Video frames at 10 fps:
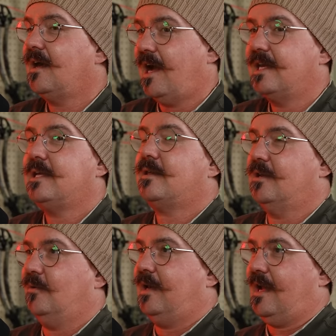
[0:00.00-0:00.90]
I need to
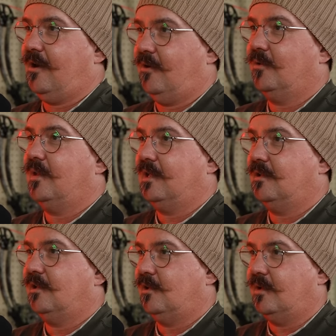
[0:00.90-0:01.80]
know now that
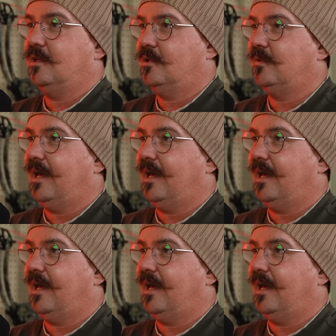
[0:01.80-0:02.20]
you can do